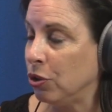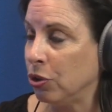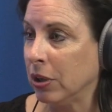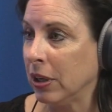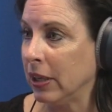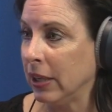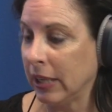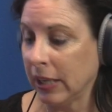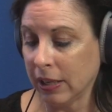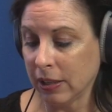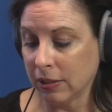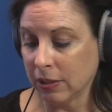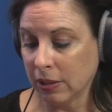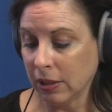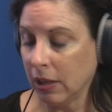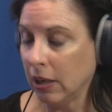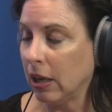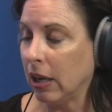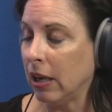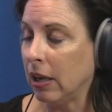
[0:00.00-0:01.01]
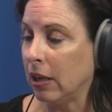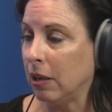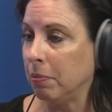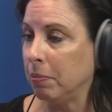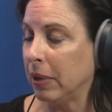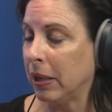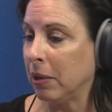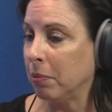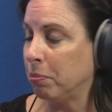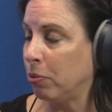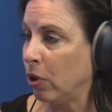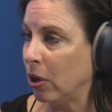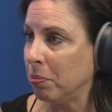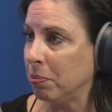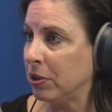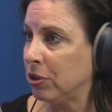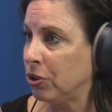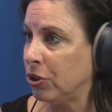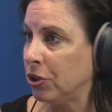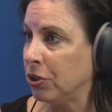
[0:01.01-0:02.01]
You can get an
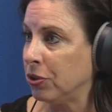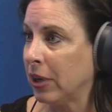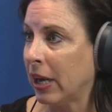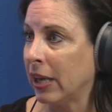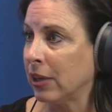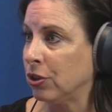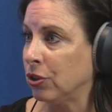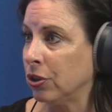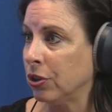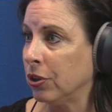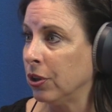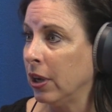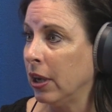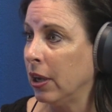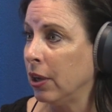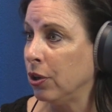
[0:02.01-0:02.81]
appointment to your doctor.